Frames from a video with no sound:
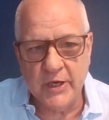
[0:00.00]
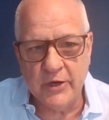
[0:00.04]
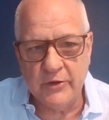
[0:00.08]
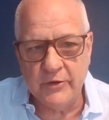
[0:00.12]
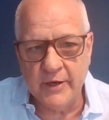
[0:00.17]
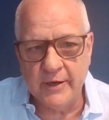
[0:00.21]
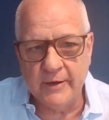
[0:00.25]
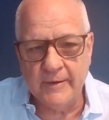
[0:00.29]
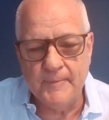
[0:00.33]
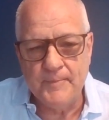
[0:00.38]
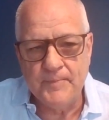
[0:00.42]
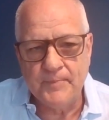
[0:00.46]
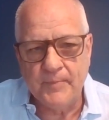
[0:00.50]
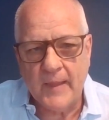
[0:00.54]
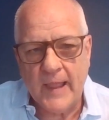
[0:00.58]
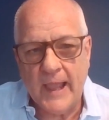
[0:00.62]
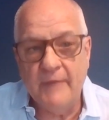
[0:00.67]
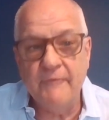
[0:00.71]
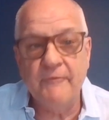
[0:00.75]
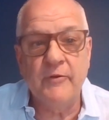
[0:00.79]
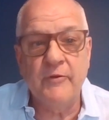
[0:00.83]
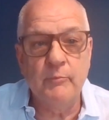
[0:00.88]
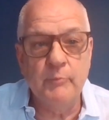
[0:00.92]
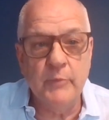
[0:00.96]
area.
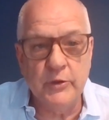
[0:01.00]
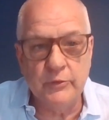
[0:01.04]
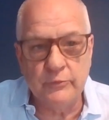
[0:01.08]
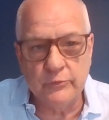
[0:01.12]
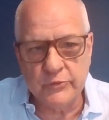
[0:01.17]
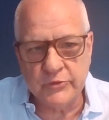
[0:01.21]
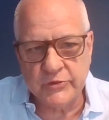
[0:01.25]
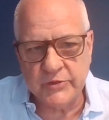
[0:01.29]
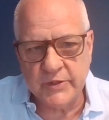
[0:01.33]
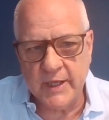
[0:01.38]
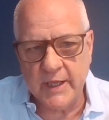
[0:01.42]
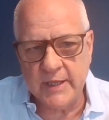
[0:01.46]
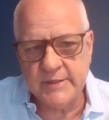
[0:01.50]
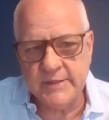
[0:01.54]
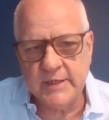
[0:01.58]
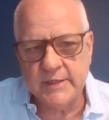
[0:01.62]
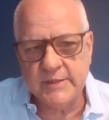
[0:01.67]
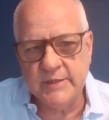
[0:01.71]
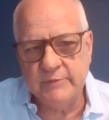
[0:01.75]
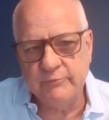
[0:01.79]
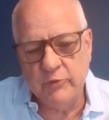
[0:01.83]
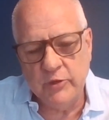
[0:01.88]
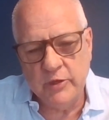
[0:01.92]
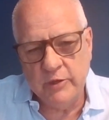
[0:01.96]
And for mineral sands,
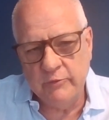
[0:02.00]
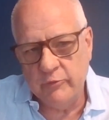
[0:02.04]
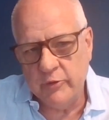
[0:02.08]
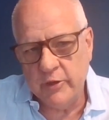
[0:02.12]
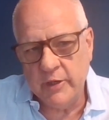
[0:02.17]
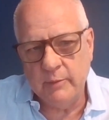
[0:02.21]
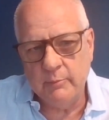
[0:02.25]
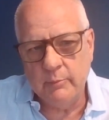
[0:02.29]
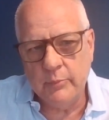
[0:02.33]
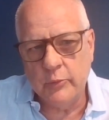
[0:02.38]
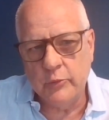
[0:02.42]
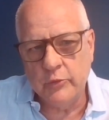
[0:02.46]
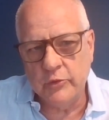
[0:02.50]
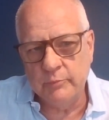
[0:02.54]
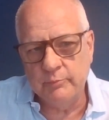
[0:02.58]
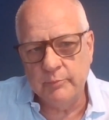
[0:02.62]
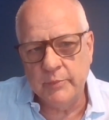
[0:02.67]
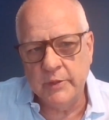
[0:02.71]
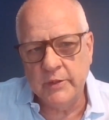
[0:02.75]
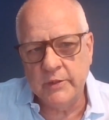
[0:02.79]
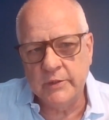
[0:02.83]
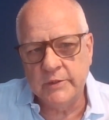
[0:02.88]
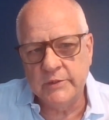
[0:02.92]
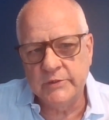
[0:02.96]
that's really, really important,
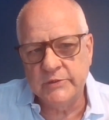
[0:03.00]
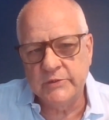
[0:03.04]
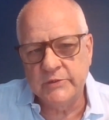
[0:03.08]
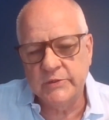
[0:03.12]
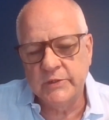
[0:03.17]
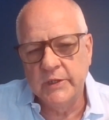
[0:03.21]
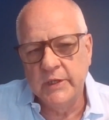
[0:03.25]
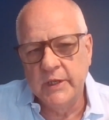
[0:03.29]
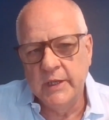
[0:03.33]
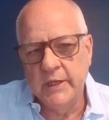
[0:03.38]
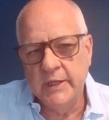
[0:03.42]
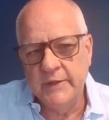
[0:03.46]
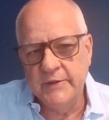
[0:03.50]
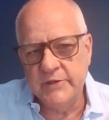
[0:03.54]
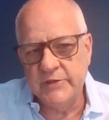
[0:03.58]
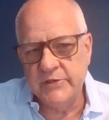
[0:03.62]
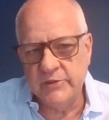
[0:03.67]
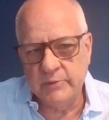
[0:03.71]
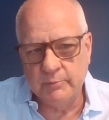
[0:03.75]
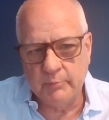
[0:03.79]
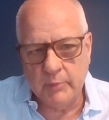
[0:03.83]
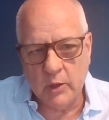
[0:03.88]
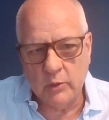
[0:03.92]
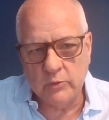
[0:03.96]
because this is
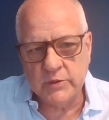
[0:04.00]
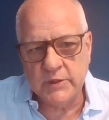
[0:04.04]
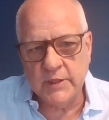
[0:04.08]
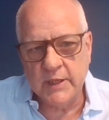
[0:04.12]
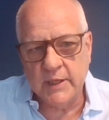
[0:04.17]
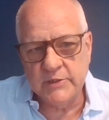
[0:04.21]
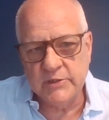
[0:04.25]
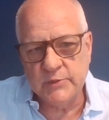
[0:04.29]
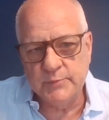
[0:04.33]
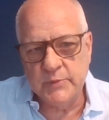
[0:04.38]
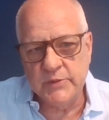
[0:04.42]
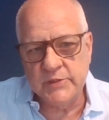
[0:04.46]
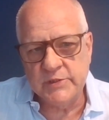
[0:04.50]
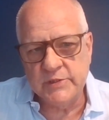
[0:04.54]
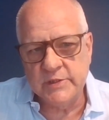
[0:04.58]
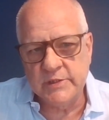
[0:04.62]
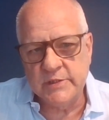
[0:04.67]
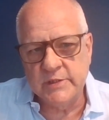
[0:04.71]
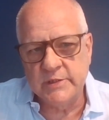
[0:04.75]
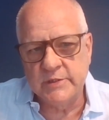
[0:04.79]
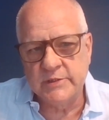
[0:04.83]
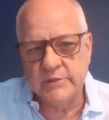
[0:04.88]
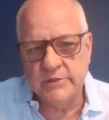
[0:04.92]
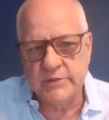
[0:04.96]
a bulk tons
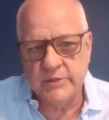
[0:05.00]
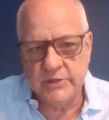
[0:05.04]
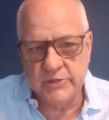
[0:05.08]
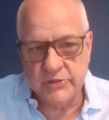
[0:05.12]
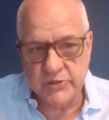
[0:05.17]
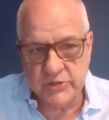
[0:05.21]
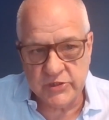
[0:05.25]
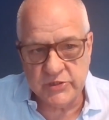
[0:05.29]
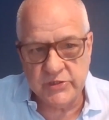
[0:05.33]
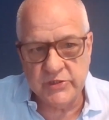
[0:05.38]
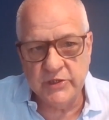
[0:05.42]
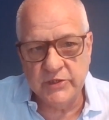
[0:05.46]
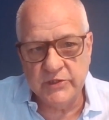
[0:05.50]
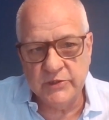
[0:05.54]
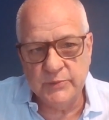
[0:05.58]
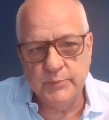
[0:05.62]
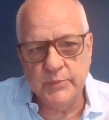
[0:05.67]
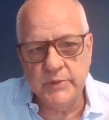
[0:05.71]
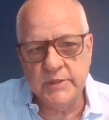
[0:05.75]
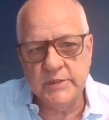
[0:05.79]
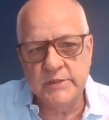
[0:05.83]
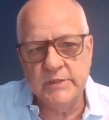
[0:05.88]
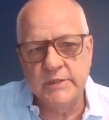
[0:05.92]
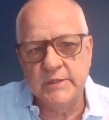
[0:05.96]
business, it's a logistics
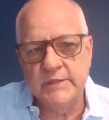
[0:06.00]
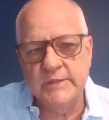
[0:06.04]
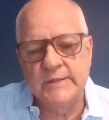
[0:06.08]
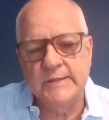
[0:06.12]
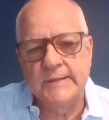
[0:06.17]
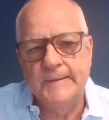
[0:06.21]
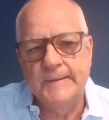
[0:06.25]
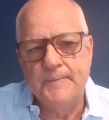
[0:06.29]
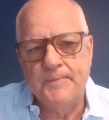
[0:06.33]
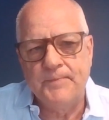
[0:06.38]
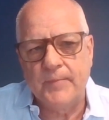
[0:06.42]
business,